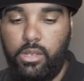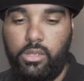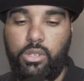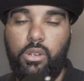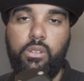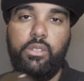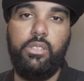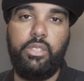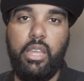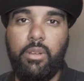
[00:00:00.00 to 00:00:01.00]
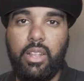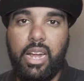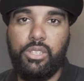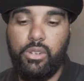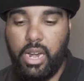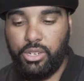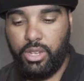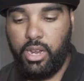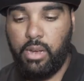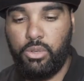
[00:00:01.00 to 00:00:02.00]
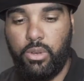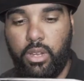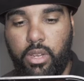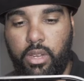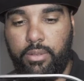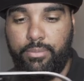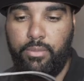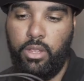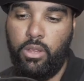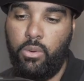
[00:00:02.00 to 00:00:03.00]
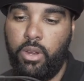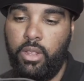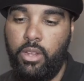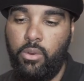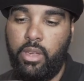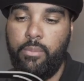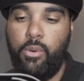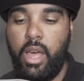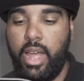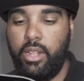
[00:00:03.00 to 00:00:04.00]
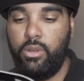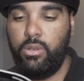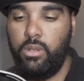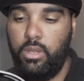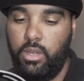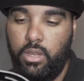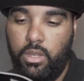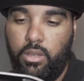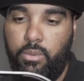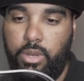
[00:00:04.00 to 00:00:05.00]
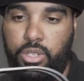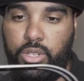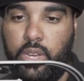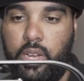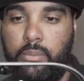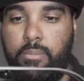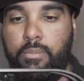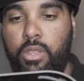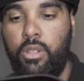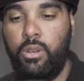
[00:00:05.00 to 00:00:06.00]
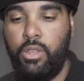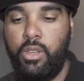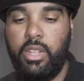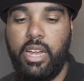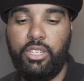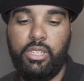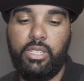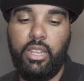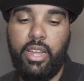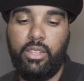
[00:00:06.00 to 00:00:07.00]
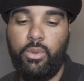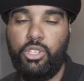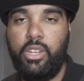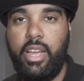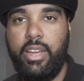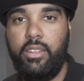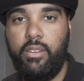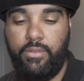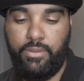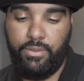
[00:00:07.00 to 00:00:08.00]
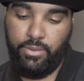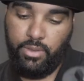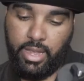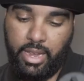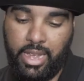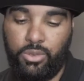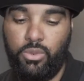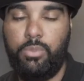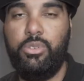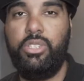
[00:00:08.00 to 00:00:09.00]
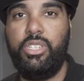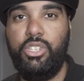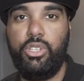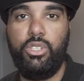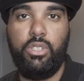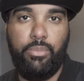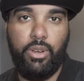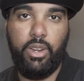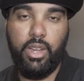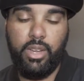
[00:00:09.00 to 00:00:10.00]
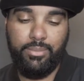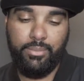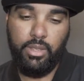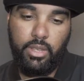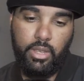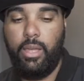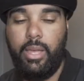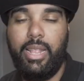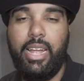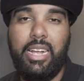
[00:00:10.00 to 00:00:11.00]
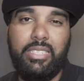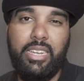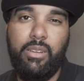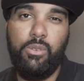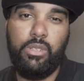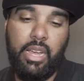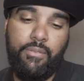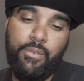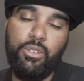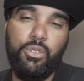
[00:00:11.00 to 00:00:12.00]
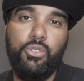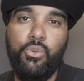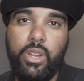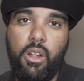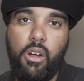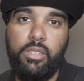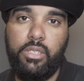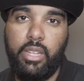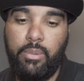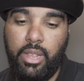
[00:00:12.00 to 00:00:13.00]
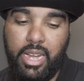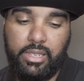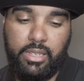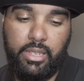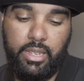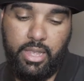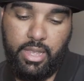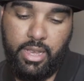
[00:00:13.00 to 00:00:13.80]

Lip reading: So the stabilizer actually comes with a with a little gimbal handle, which you can actually select which kind of, which position to put it on. And like I said, at first it was really hard to stabilize it.